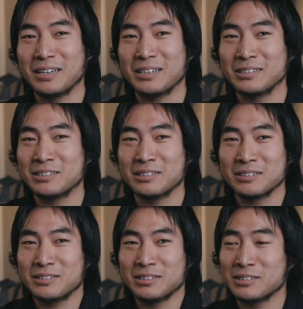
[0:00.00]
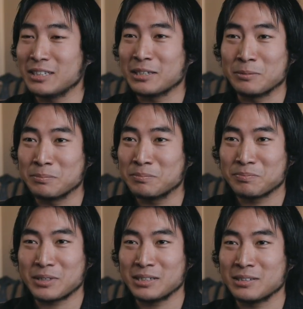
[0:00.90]
and to seek him
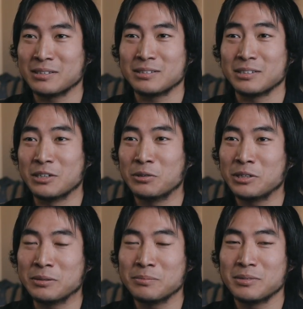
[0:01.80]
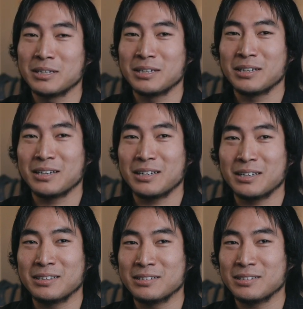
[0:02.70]
and to know him.
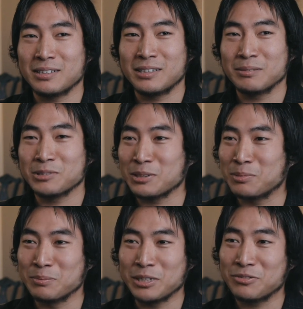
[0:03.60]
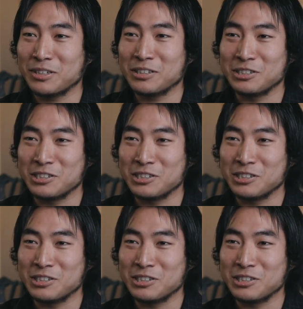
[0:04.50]
And so I put my faith in